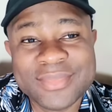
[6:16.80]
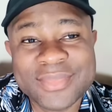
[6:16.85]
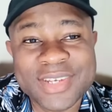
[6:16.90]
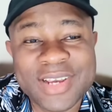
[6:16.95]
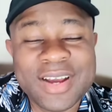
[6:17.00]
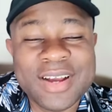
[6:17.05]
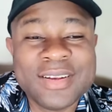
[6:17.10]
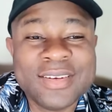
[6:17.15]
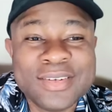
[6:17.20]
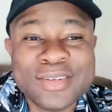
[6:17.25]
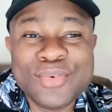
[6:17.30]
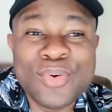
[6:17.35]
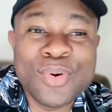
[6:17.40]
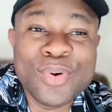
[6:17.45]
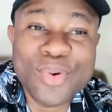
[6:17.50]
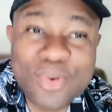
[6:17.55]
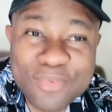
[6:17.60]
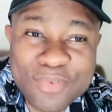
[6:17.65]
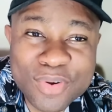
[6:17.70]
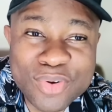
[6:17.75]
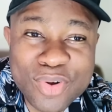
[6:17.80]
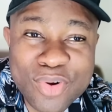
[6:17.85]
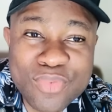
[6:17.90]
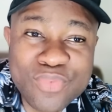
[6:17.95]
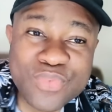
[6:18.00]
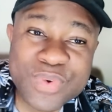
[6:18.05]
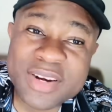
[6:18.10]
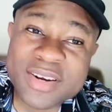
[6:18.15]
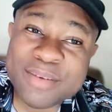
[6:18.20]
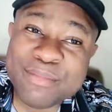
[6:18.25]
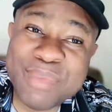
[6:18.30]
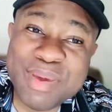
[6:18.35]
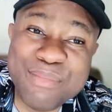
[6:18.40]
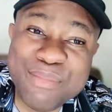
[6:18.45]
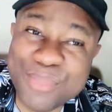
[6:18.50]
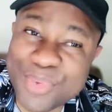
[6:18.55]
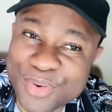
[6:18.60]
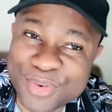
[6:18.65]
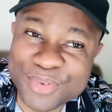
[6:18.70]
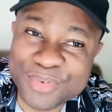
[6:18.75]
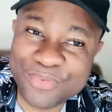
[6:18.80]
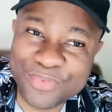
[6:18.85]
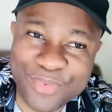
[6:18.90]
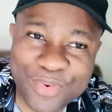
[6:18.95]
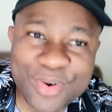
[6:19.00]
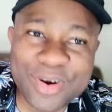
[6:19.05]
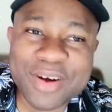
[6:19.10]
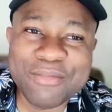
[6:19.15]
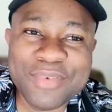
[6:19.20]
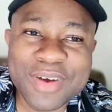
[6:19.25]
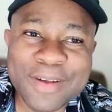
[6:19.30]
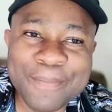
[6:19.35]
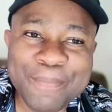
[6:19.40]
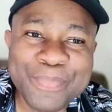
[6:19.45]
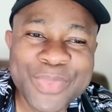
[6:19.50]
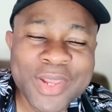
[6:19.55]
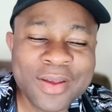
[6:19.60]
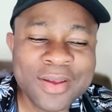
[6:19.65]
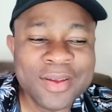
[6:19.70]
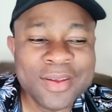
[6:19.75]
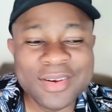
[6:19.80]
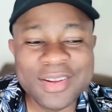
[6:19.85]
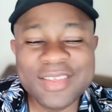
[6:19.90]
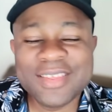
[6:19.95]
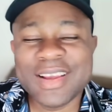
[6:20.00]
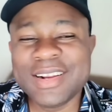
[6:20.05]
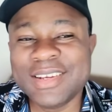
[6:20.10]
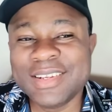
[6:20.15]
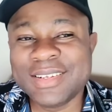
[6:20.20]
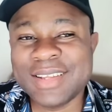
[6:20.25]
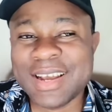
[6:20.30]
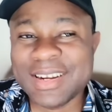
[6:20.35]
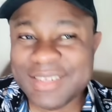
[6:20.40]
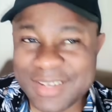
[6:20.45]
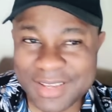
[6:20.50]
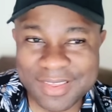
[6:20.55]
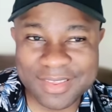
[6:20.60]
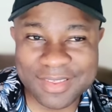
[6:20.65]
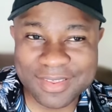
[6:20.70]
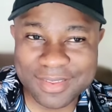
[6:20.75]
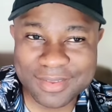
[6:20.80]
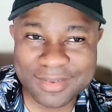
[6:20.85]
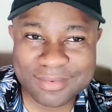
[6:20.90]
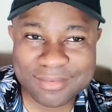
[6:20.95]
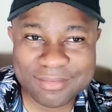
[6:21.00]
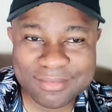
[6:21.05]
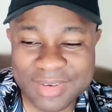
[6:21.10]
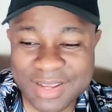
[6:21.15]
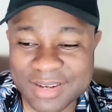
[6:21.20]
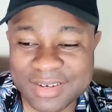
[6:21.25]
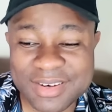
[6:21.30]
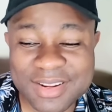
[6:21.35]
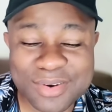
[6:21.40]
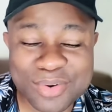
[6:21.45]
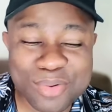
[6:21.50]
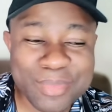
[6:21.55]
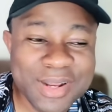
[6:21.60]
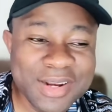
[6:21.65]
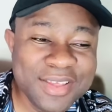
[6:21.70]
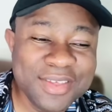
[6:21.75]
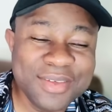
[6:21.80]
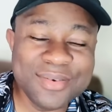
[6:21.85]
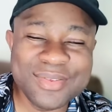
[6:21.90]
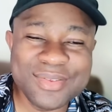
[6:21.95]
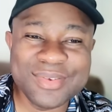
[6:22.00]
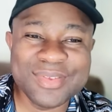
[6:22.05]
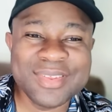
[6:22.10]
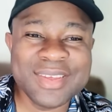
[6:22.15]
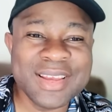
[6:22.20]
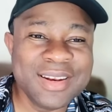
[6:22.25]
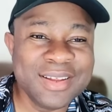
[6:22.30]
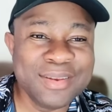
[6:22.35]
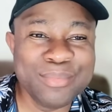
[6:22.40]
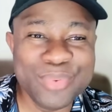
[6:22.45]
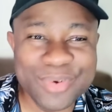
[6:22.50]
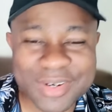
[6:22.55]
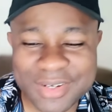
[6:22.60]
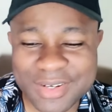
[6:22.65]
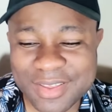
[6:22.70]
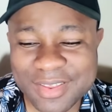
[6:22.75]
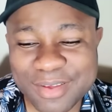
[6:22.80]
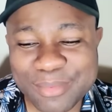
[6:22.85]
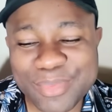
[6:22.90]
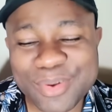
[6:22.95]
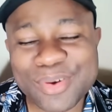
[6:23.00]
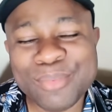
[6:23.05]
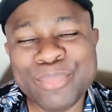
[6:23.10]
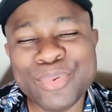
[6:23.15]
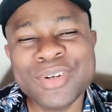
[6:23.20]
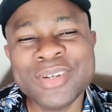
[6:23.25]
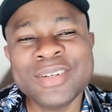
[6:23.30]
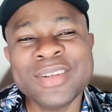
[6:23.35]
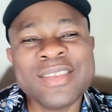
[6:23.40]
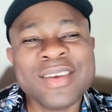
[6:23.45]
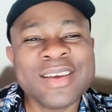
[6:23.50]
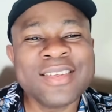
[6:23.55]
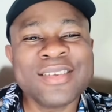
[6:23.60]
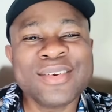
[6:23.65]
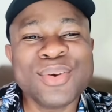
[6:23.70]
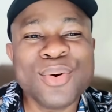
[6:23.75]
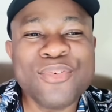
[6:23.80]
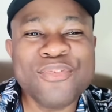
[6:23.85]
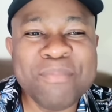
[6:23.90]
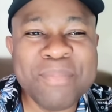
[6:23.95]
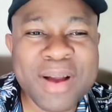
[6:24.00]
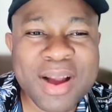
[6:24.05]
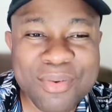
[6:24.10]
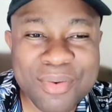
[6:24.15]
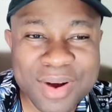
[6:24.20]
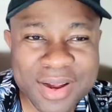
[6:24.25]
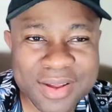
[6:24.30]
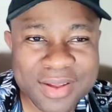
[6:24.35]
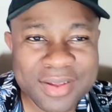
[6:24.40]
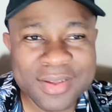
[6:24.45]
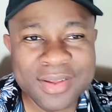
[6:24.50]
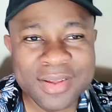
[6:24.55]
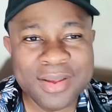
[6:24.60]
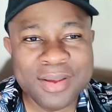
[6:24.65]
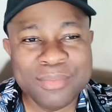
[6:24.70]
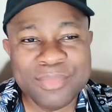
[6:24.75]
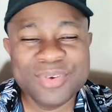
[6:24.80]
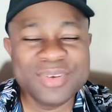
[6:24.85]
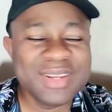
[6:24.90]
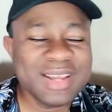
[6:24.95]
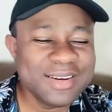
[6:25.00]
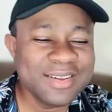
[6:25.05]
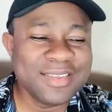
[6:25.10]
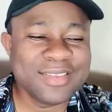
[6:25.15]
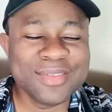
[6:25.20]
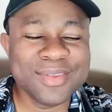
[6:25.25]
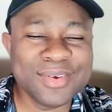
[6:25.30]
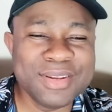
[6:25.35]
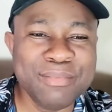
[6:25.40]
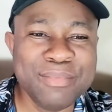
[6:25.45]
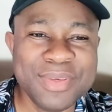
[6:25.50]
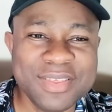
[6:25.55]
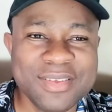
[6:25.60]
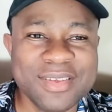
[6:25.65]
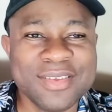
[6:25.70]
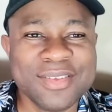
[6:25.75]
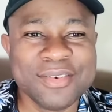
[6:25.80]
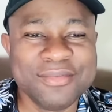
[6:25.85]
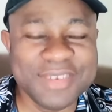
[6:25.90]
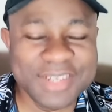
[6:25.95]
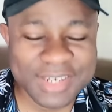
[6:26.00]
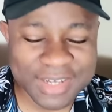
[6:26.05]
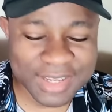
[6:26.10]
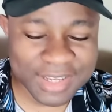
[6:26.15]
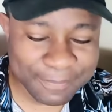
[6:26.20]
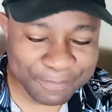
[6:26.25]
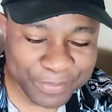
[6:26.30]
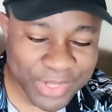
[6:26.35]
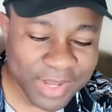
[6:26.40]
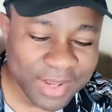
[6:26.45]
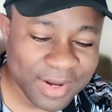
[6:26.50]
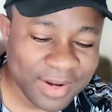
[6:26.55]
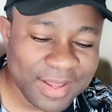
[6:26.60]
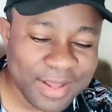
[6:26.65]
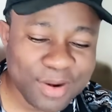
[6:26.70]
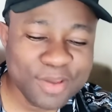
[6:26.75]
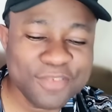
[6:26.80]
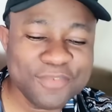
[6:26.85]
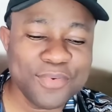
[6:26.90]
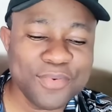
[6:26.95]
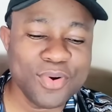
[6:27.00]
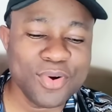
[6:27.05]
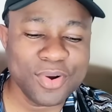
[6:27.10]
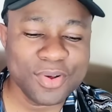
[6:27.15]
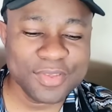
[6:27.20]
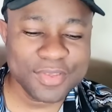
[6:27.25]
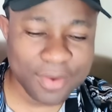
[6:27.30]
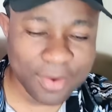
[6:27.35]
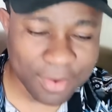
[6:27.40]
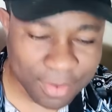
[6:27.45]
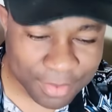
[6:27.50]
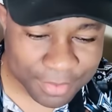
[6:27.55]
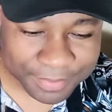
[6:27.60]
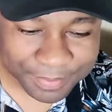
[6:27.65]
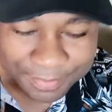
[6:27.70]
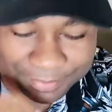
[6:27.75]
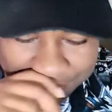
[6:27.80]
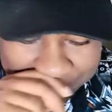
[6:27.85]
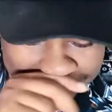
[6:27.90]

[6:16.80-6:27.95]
And your governor will remain mute forever. These are the tactics that they normally use to silence politicians, because politicians love power. But that is not the business of the day. Let us focus on